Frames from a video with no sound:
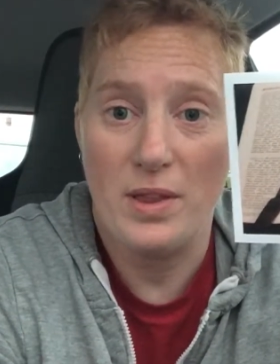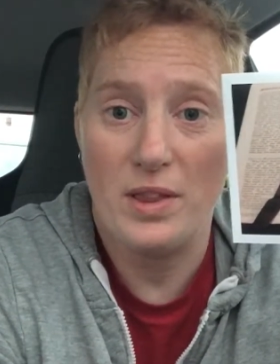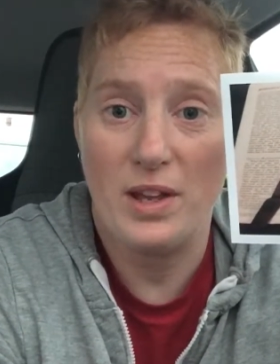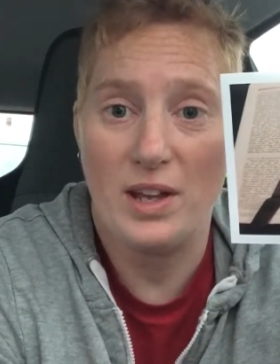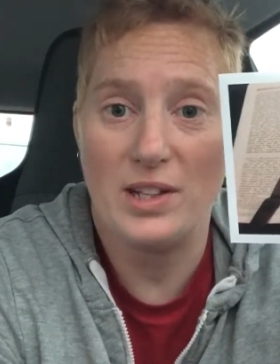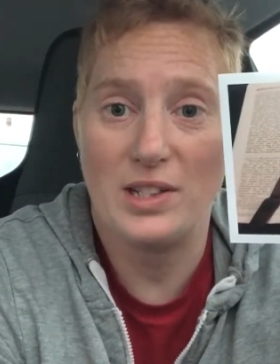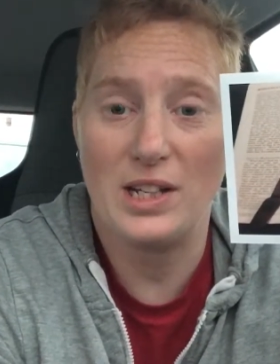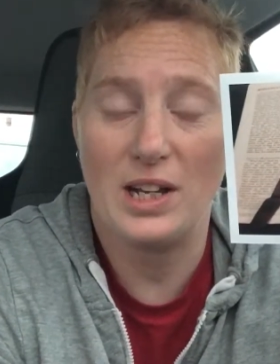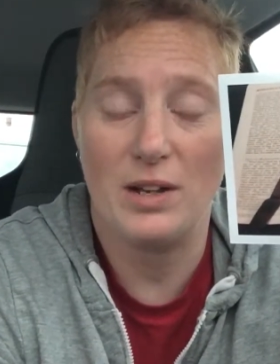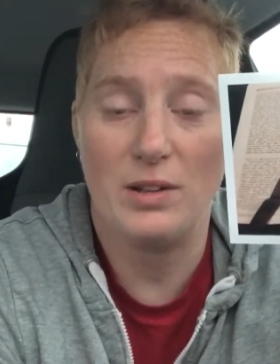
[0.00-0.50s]

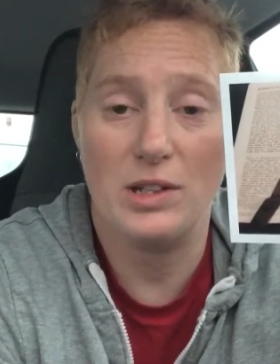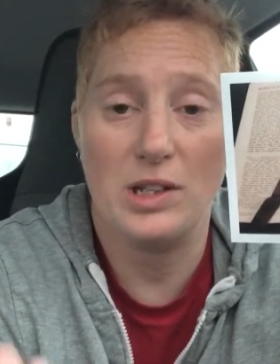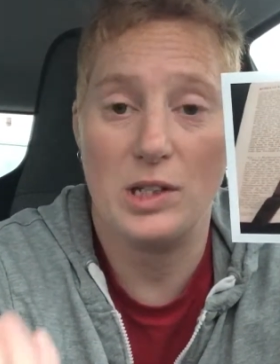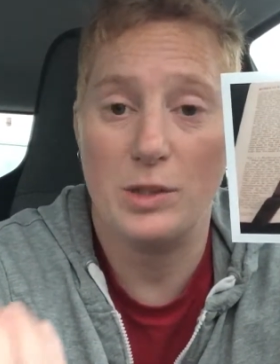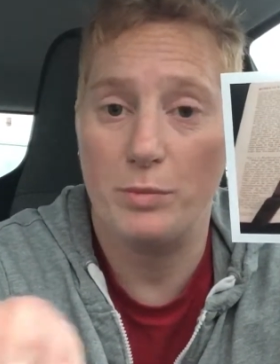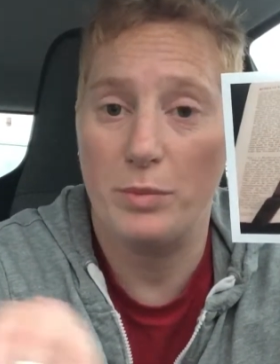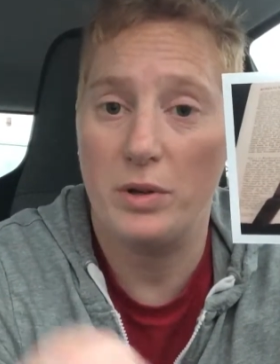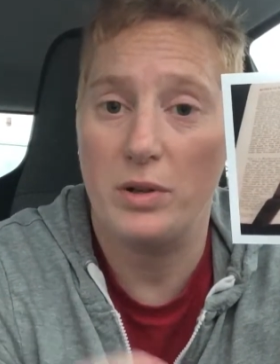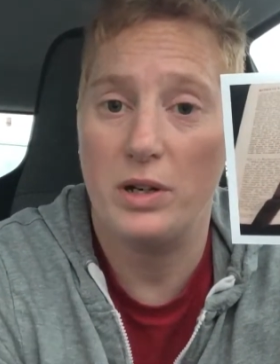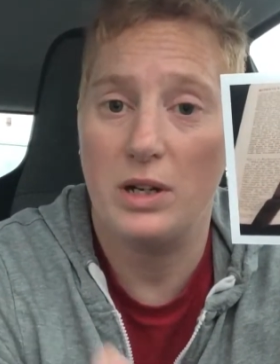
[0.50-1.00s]
That's how the
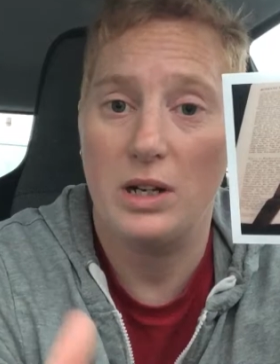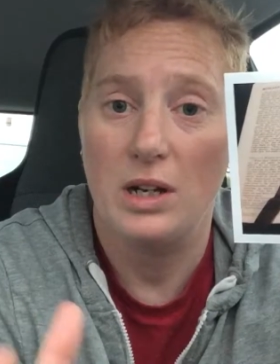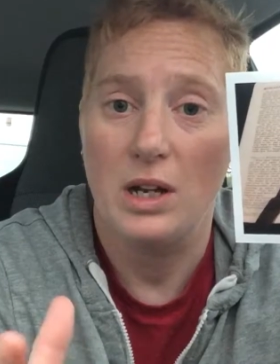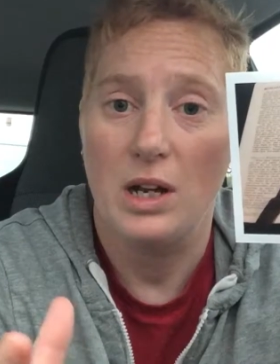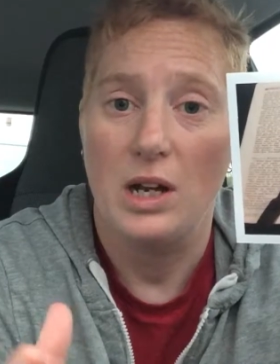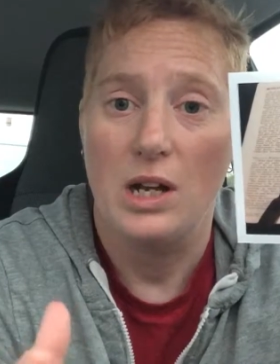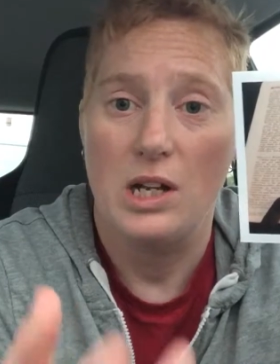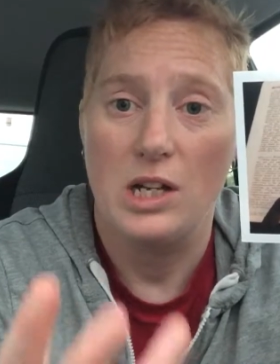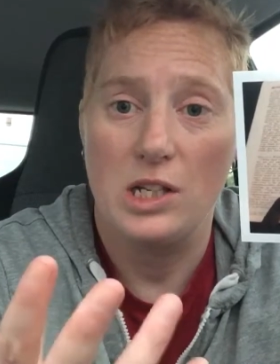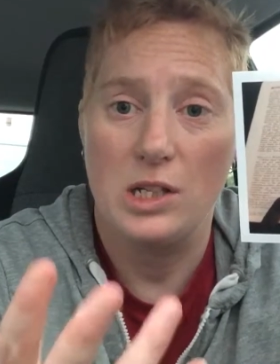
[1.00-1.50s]
Spirit
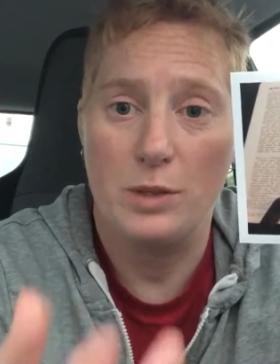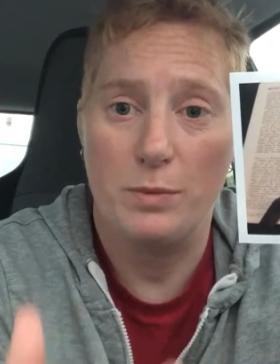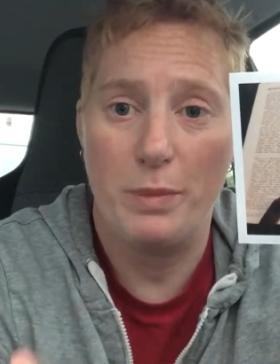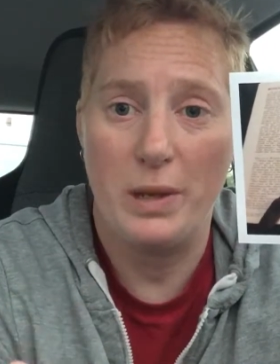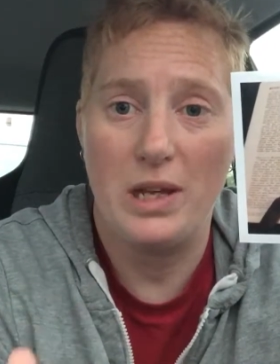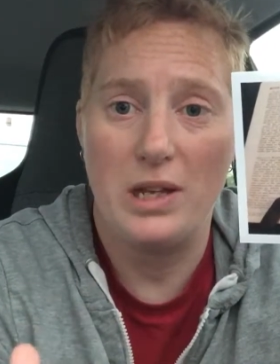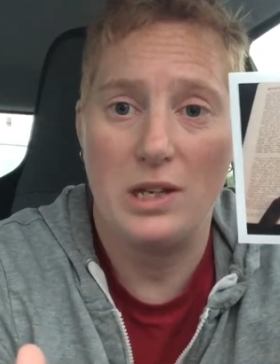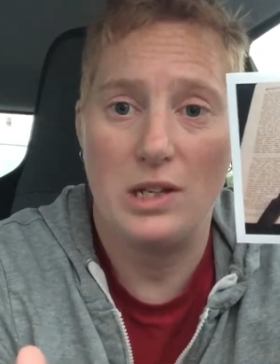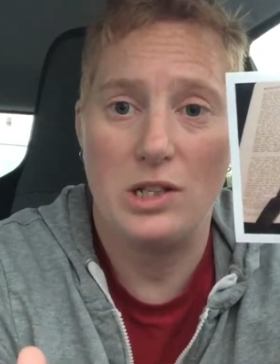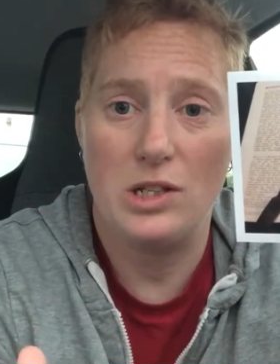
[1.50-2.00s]

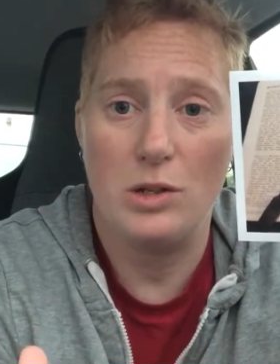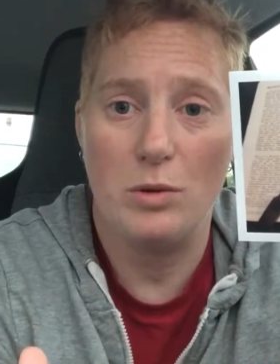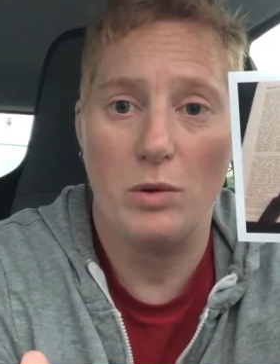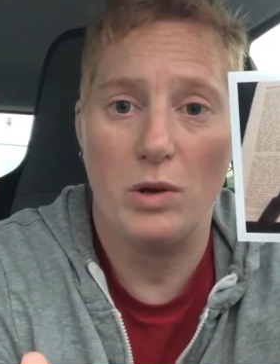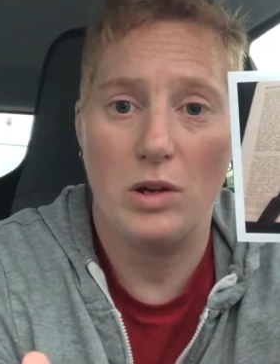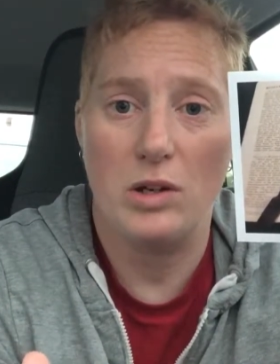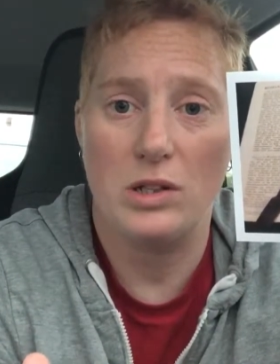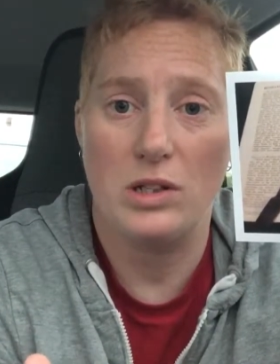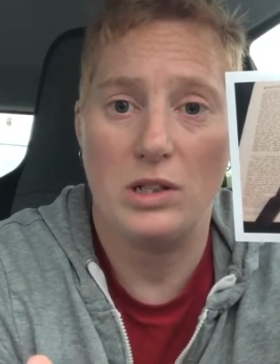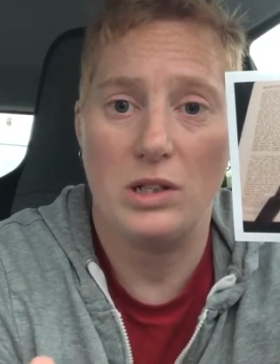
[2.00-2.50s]
speaks to
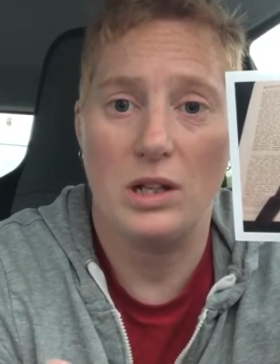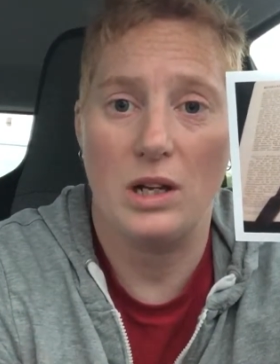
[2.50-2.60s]
us,